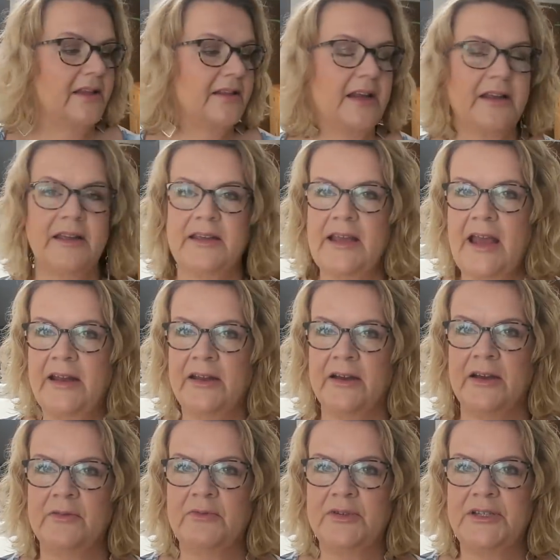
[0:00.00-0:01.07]
Then again,
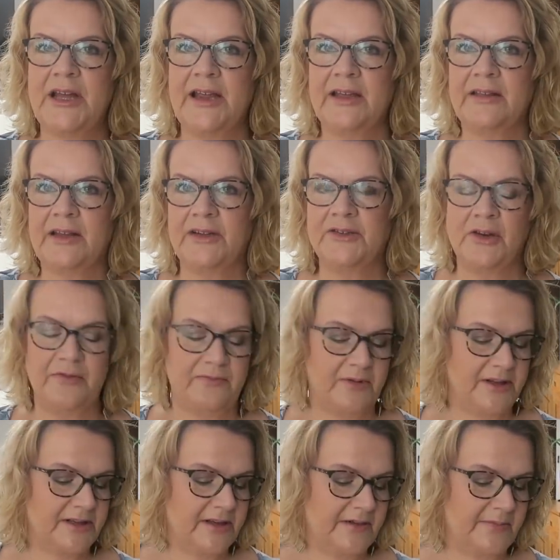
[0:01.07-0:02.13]
I will take that off
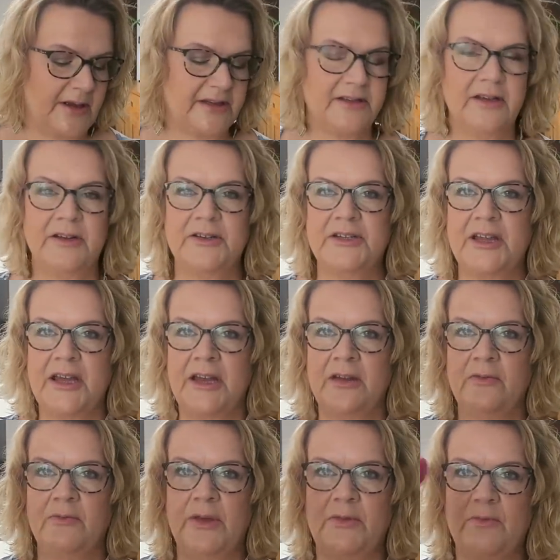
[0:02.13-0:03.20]
once I've massaged it
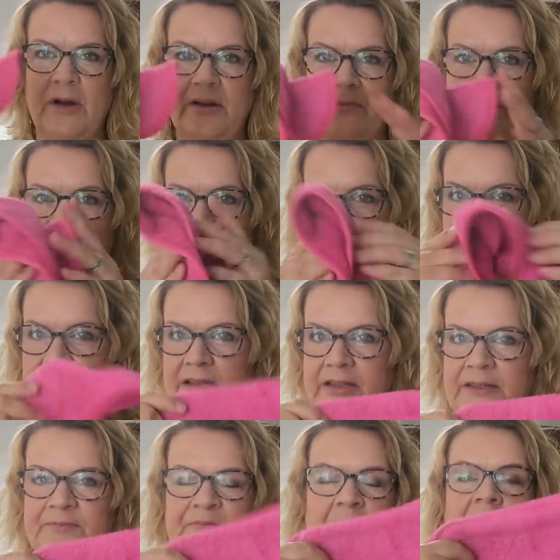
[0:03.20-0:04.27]
in with one of
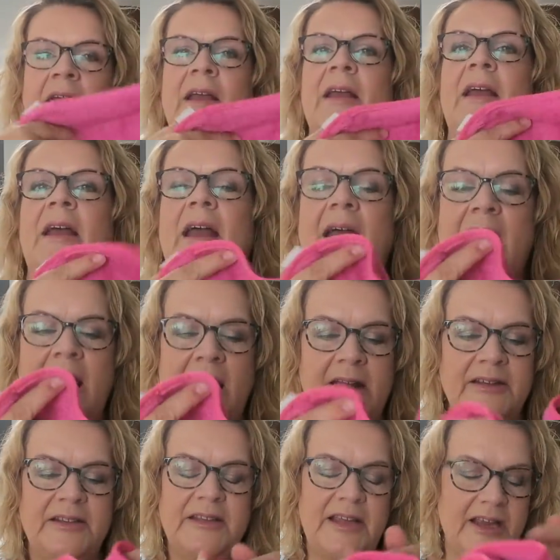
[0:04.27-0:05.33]
these.
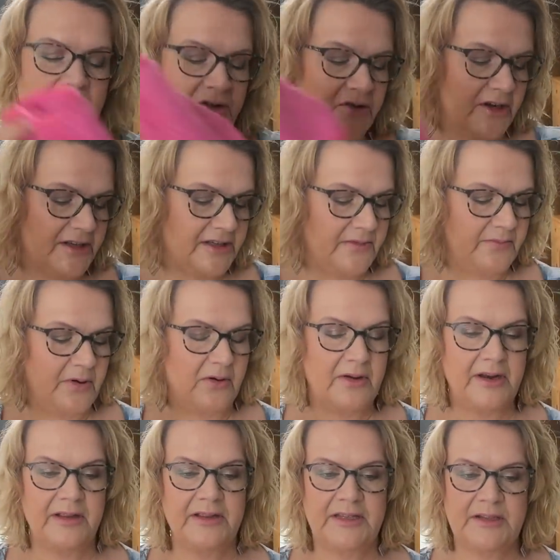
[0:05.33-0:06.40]
And the interesting
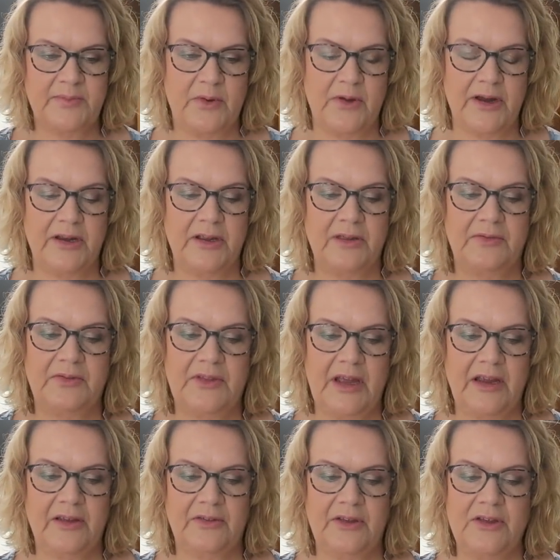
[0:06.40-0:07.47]
point at this point, you'd
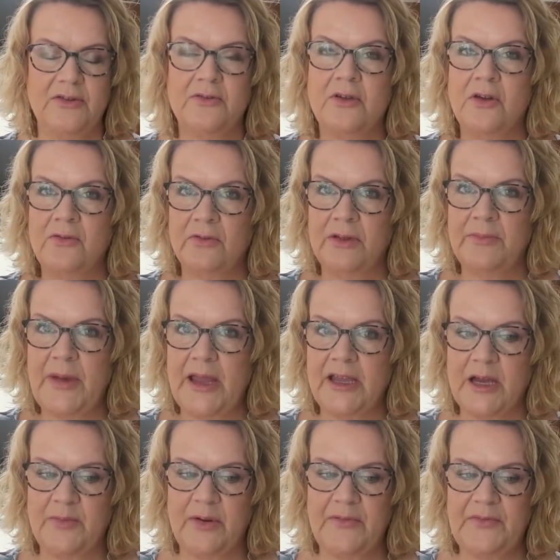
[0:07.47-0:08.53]
think that you've got all the
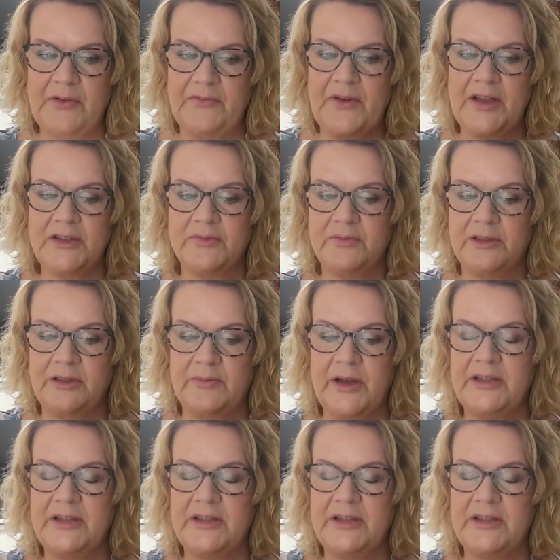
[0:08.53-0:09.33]
makeup off your face with the